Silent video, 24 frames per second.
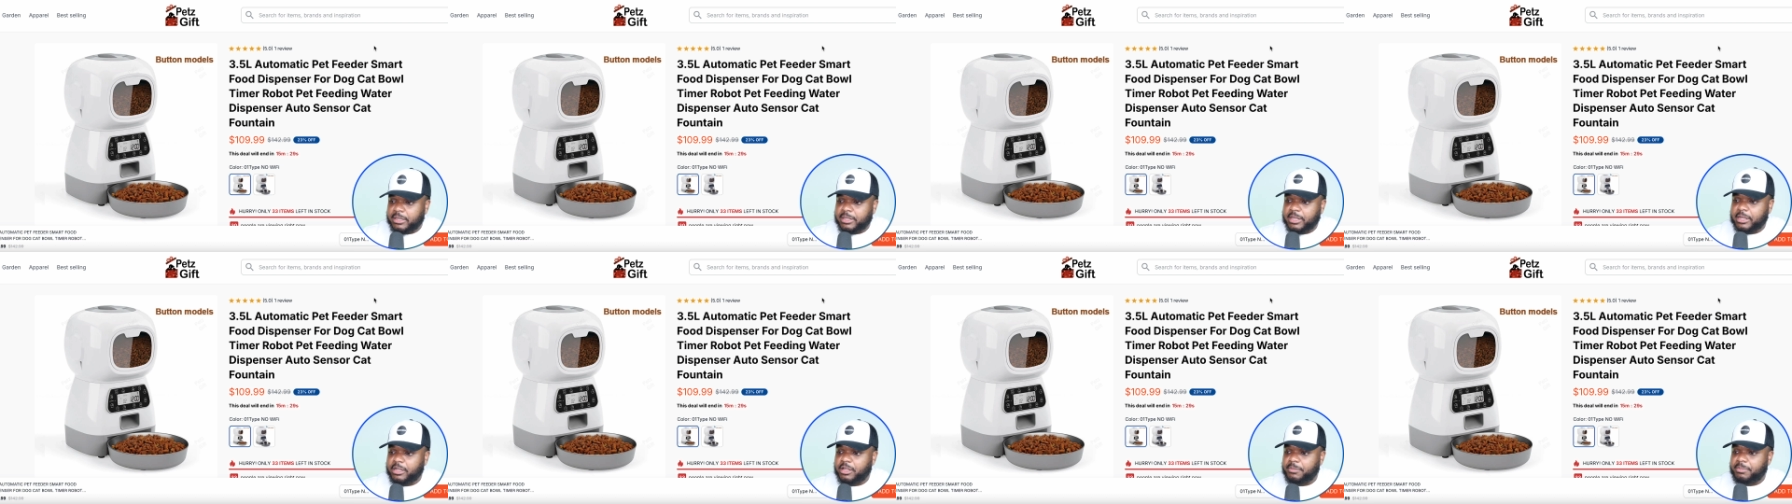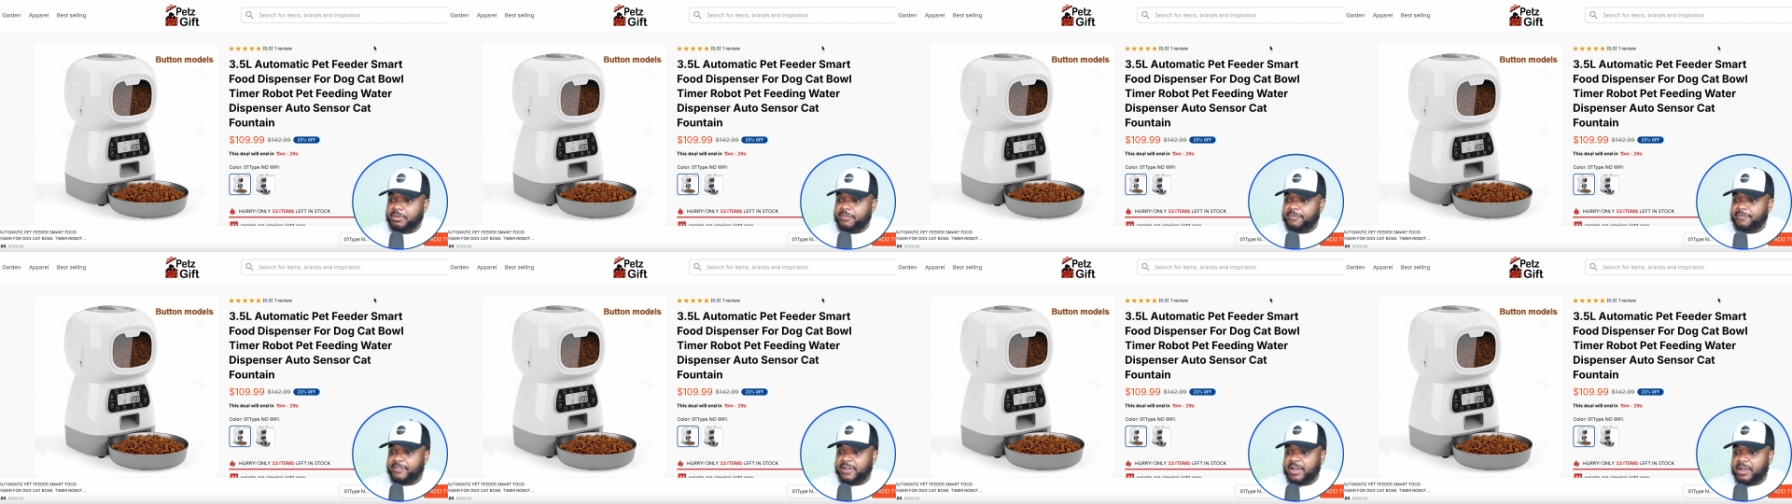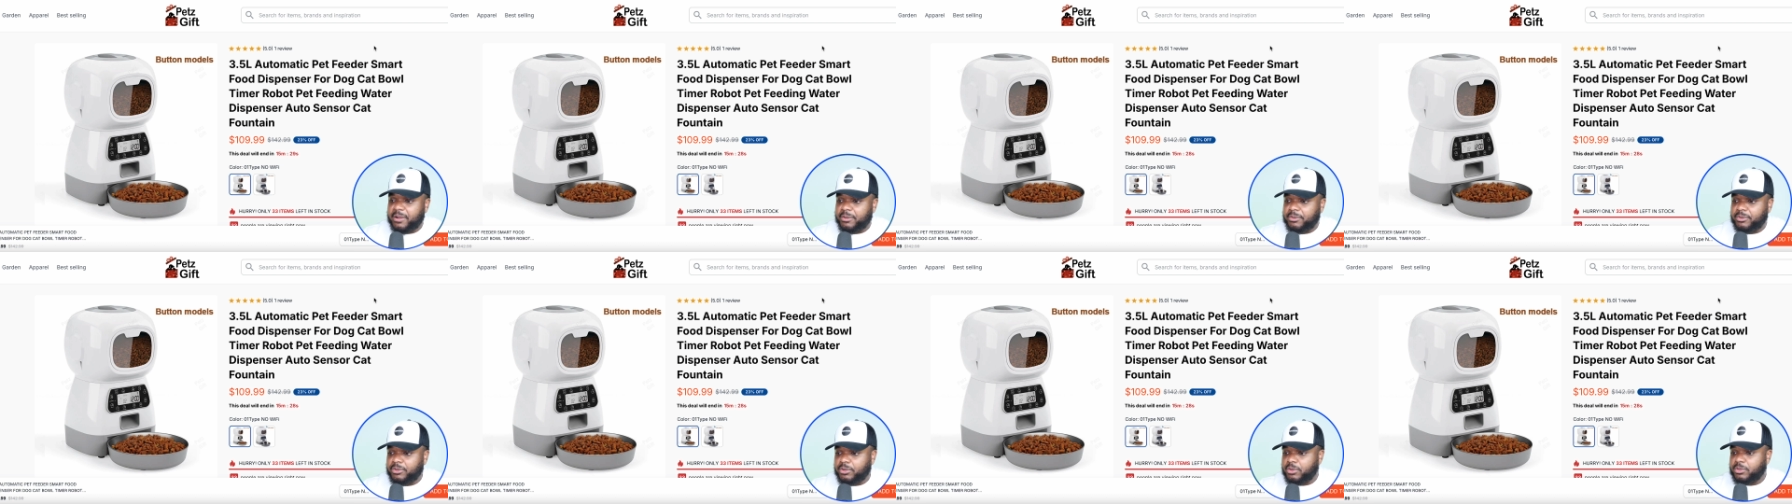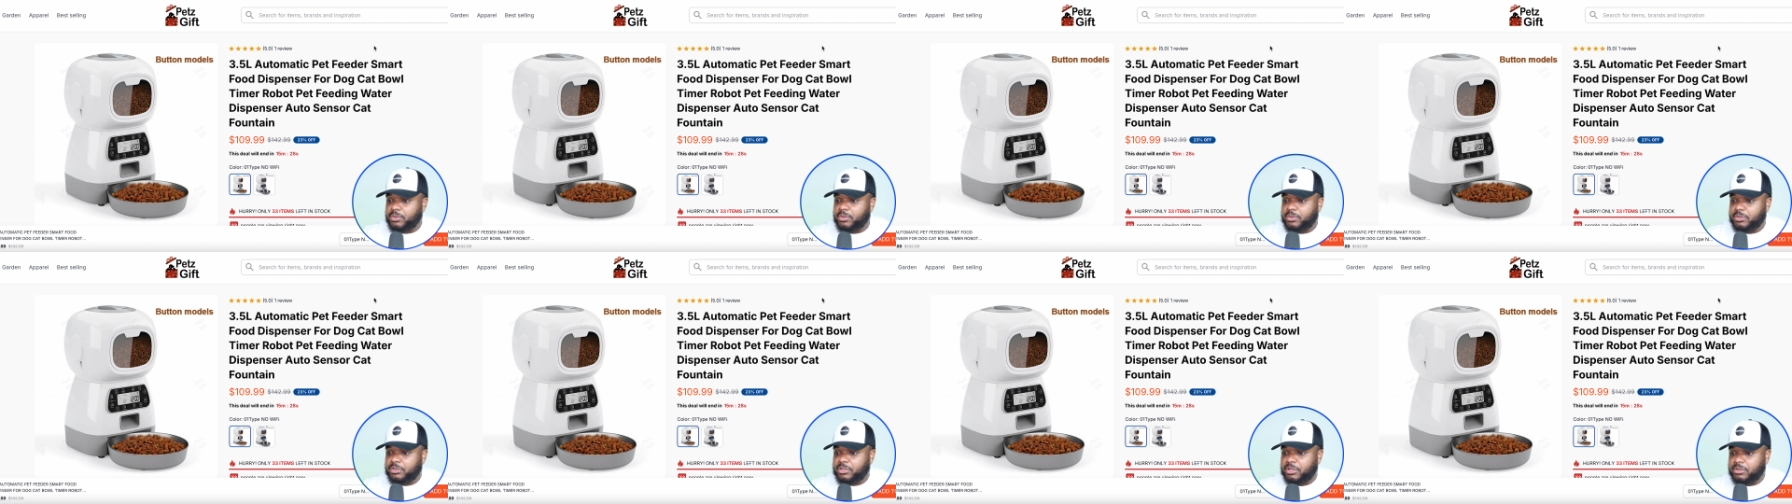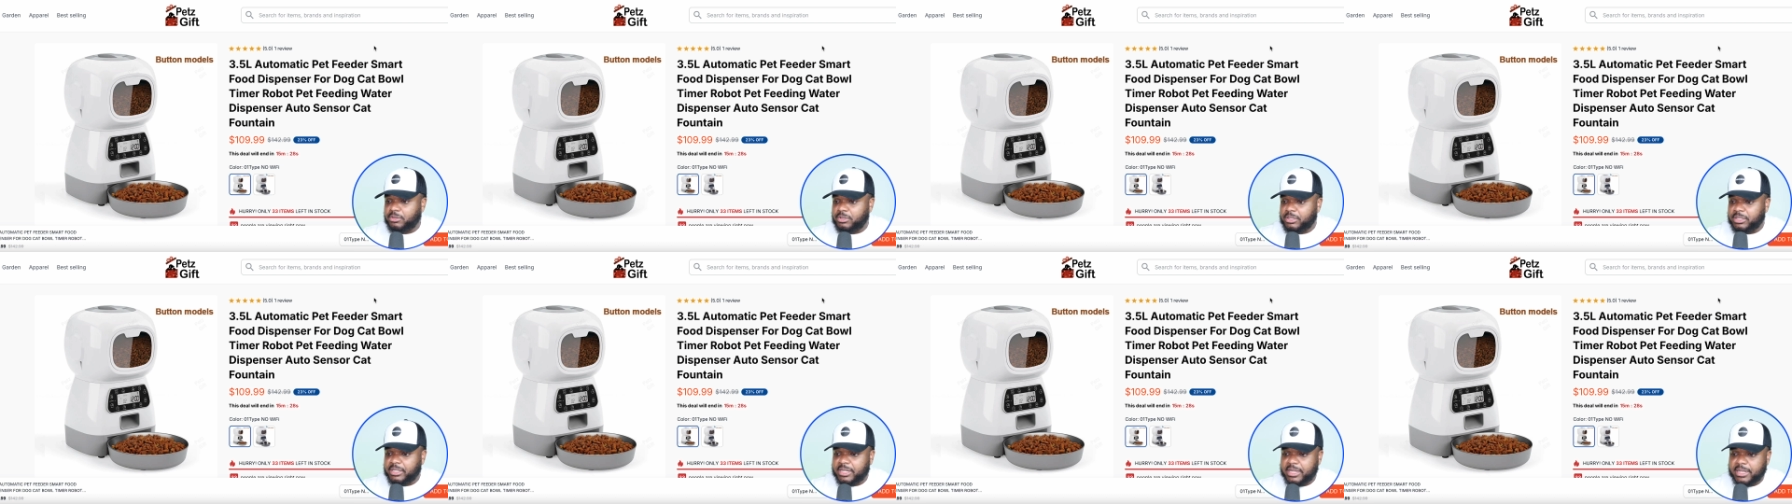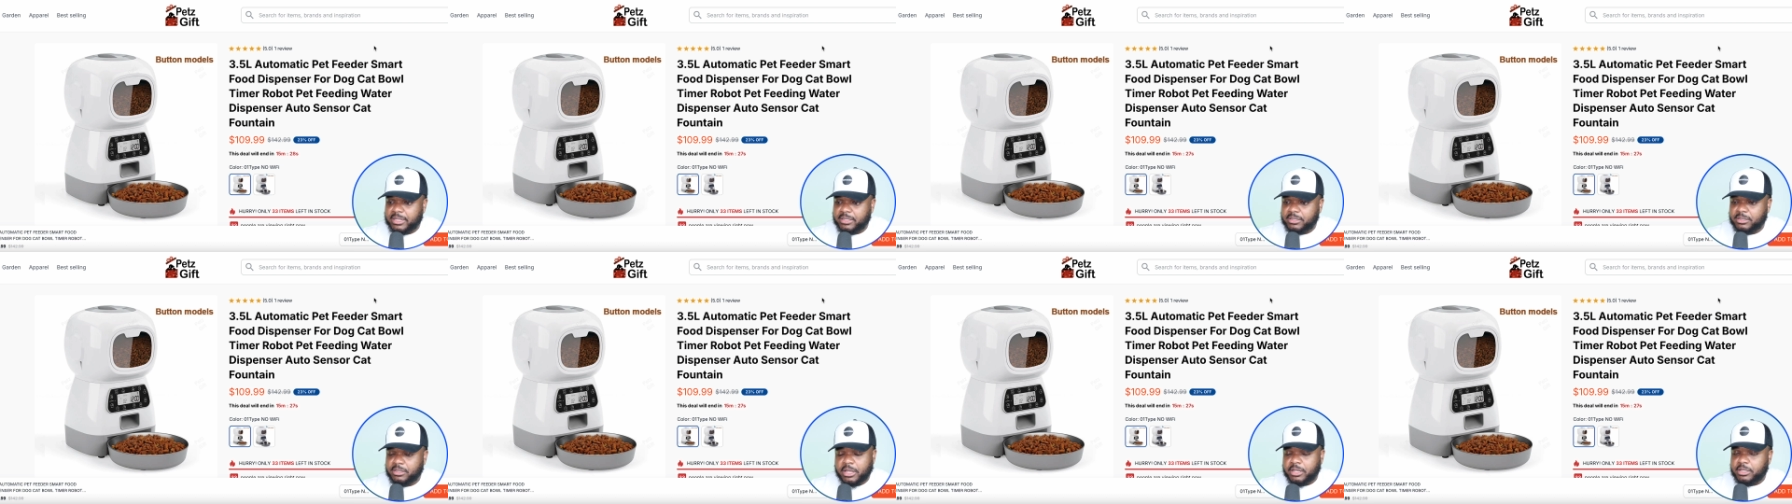that could be found on
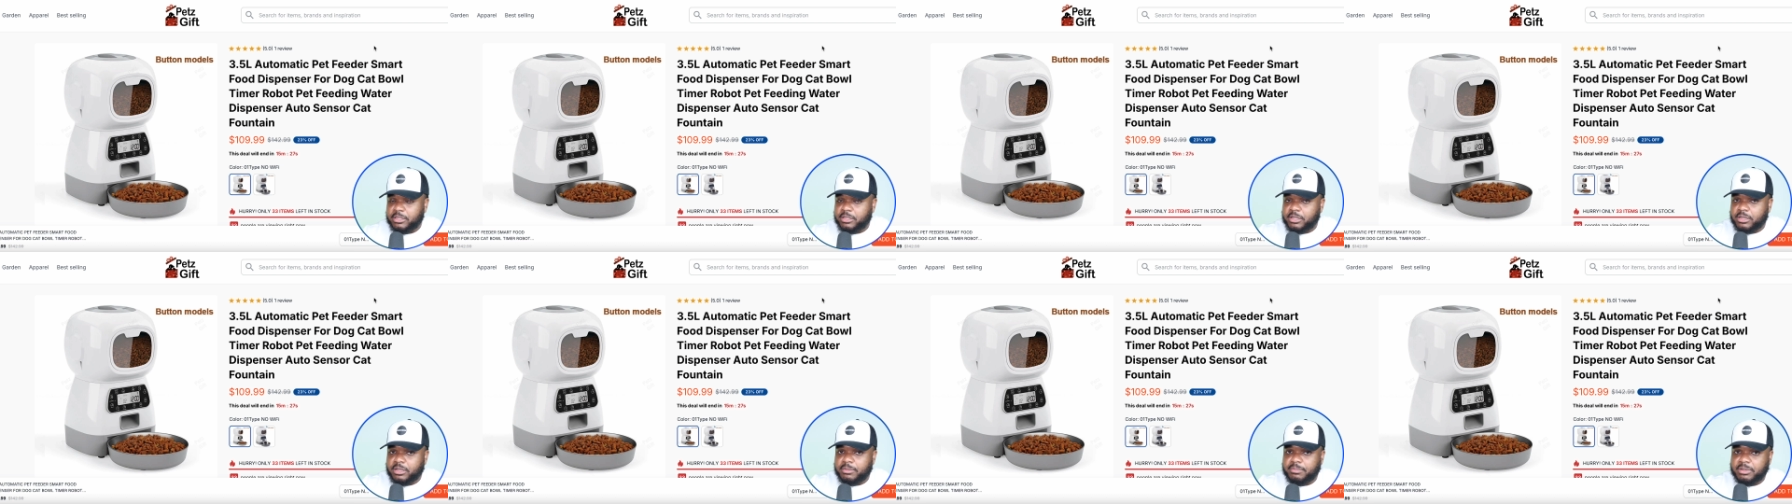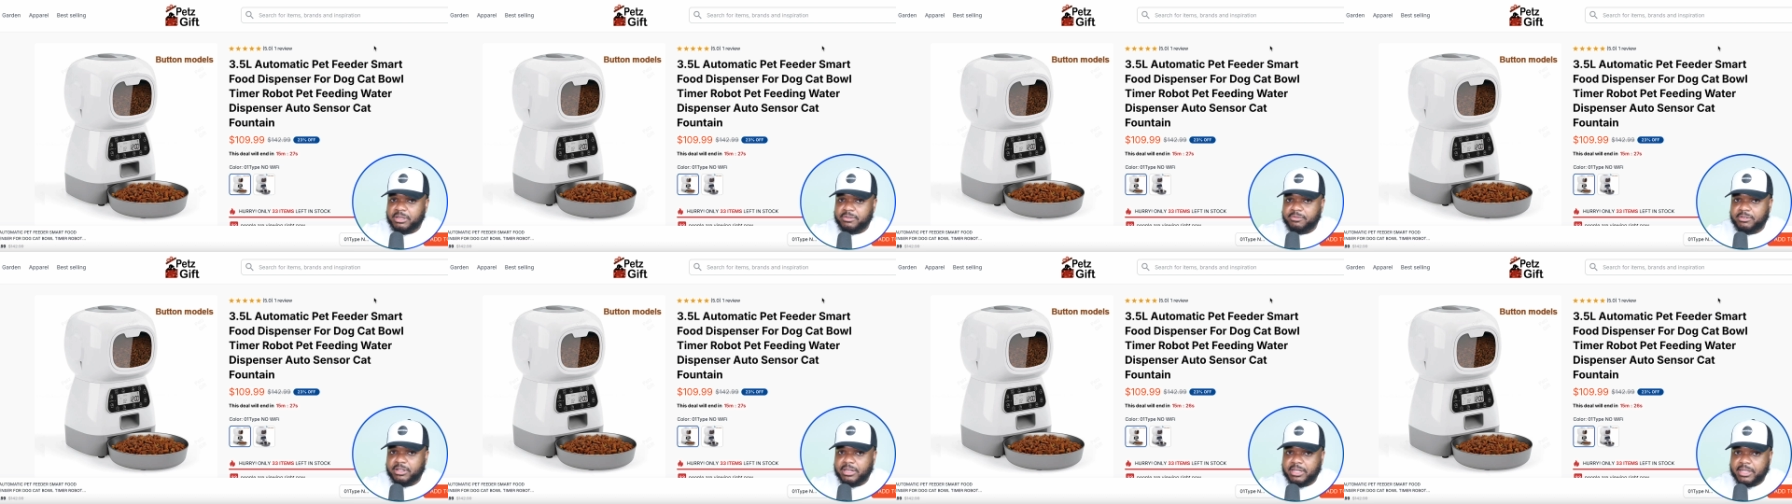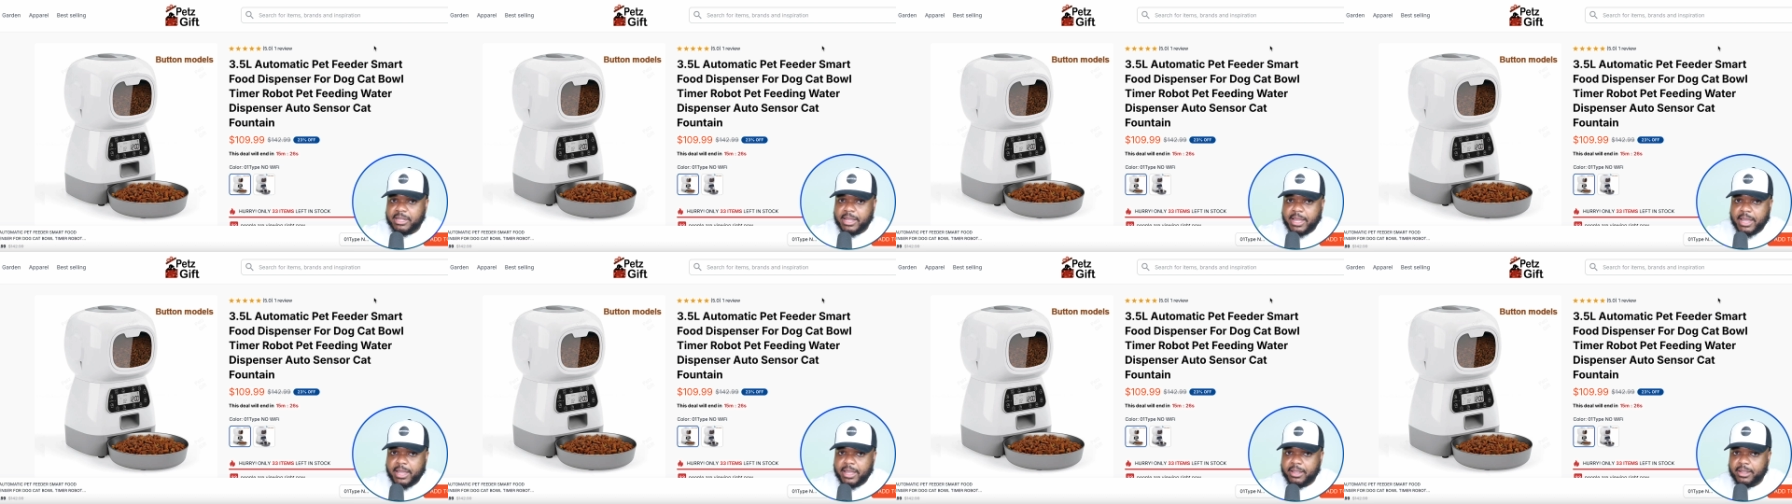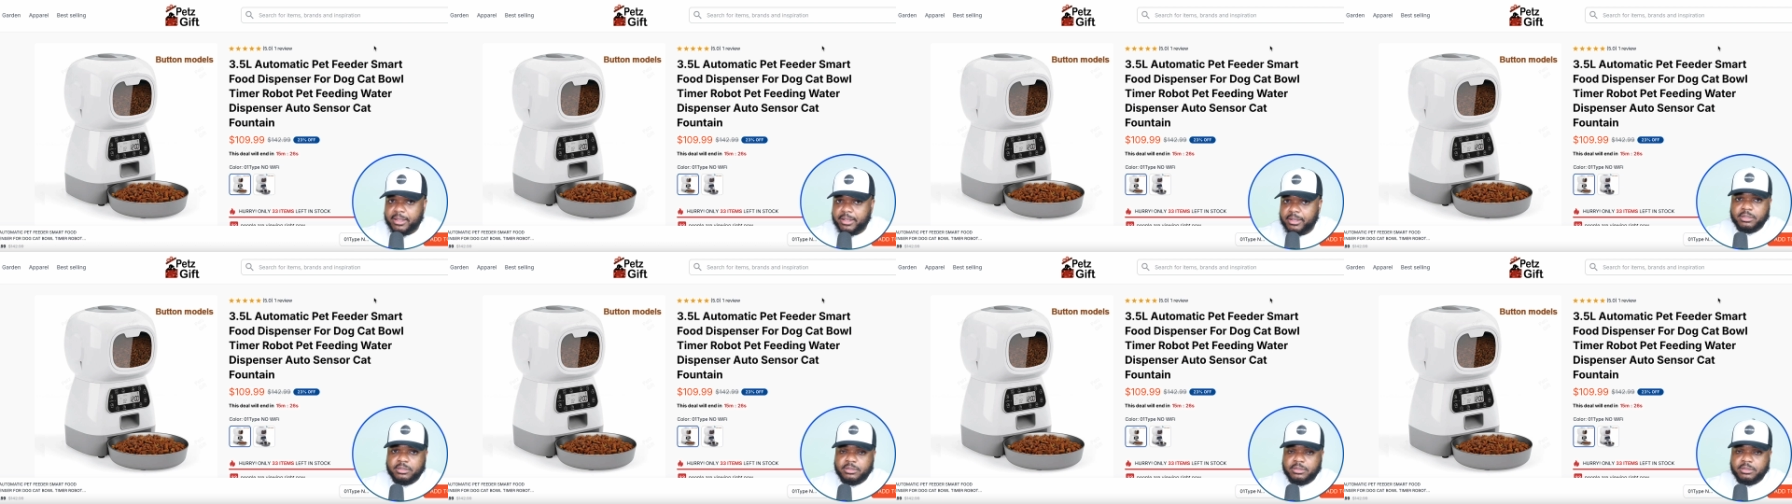AutoDS is going to be really high.